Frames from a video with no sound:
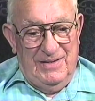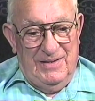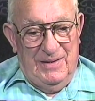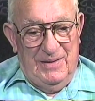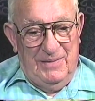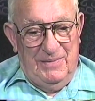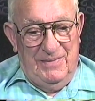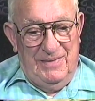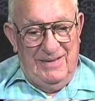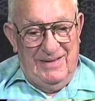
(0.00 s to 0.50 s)
a
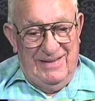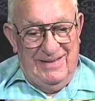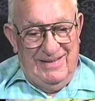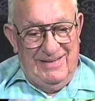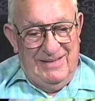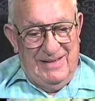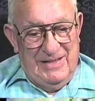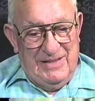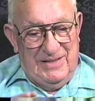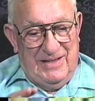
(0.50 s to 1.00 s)

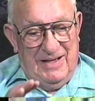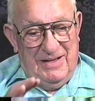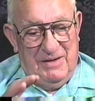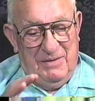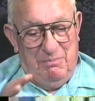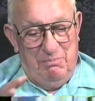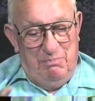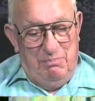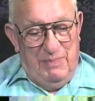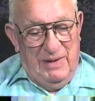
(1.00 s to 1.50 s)
it's got a
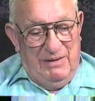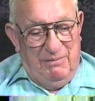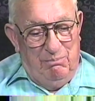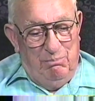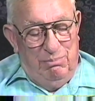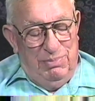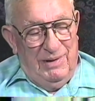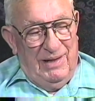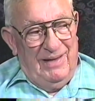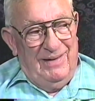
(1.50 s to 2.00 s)
big
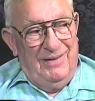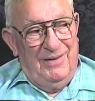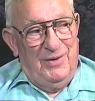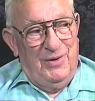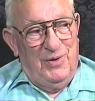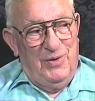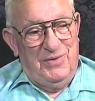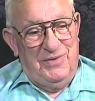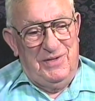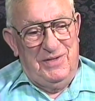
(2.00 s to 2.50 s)
blunt nose.